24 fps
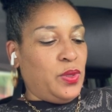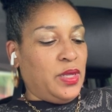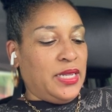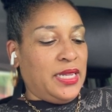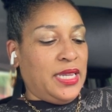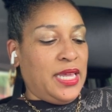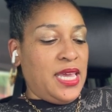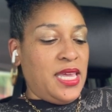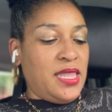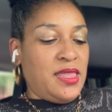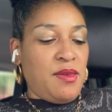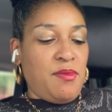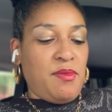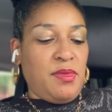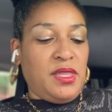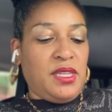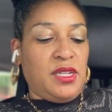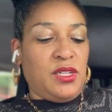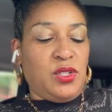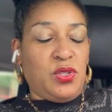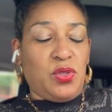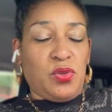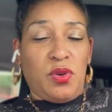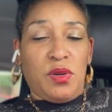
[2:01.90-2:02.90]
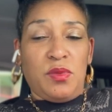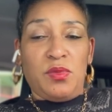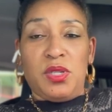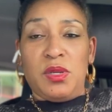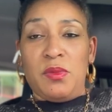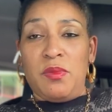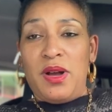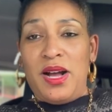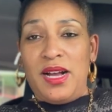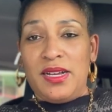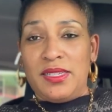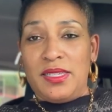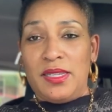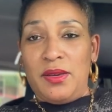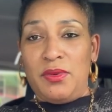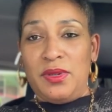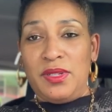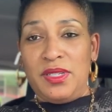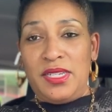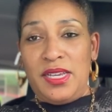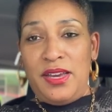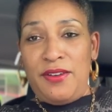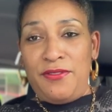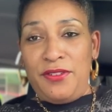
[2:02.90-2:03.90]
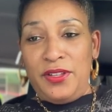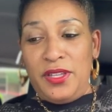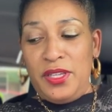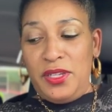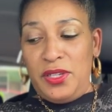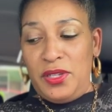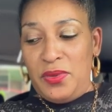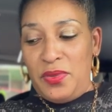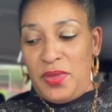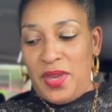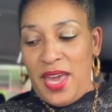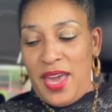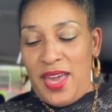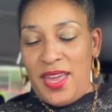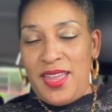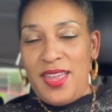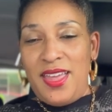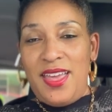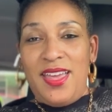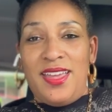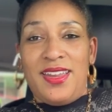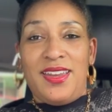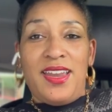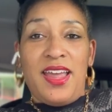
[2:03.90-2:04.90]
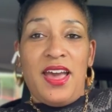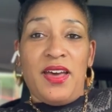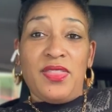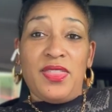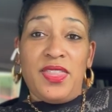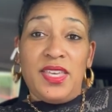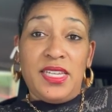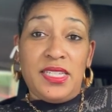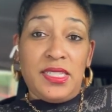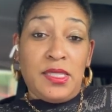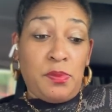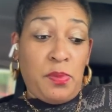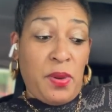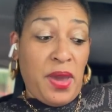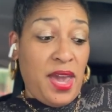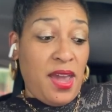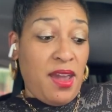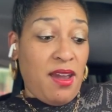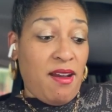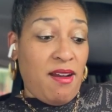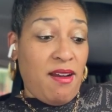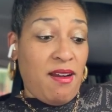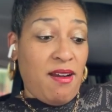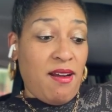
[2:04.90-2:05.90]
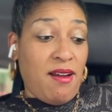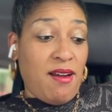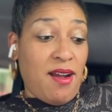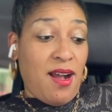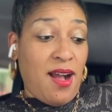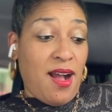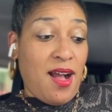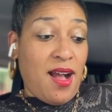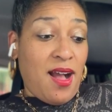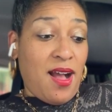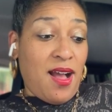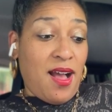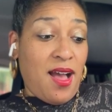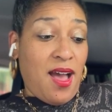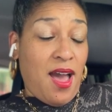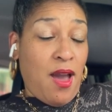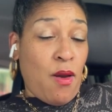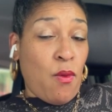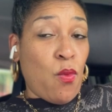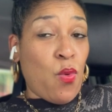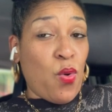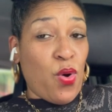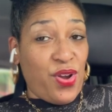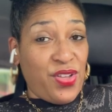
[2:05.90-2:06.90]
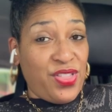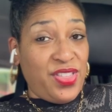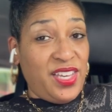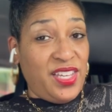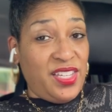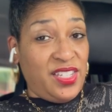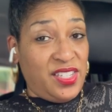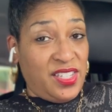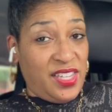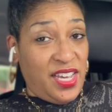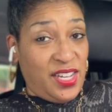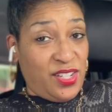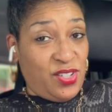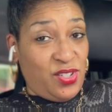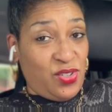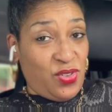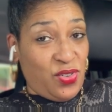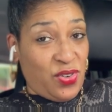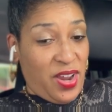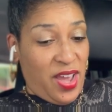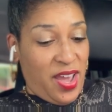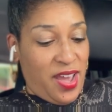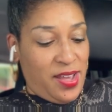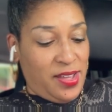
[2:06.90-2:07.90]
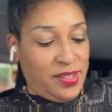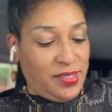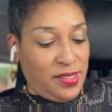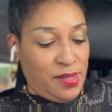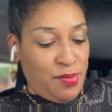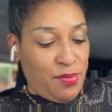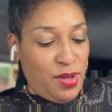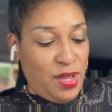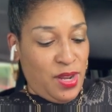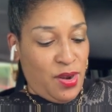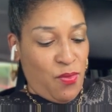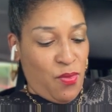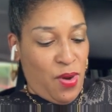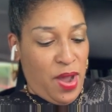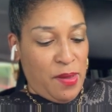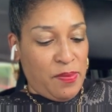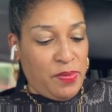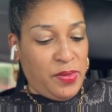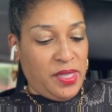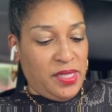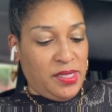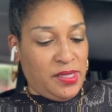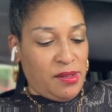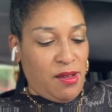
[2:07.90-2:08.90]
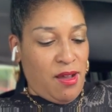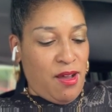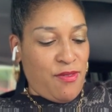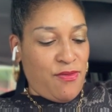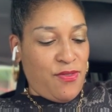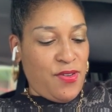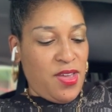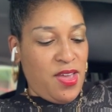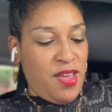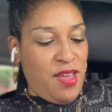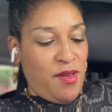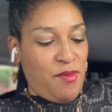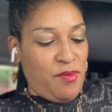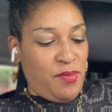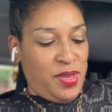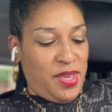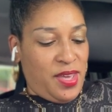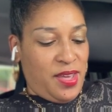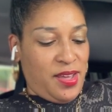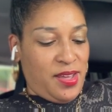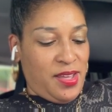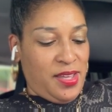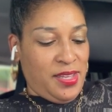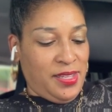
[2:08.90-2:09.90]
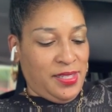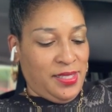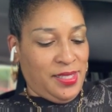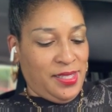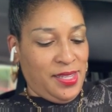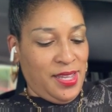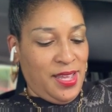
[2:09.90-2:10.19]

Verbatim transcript: link them in the description box, I will definitely do that. Now this pair, I wore these yesterday, so I'm gonna wipe these off because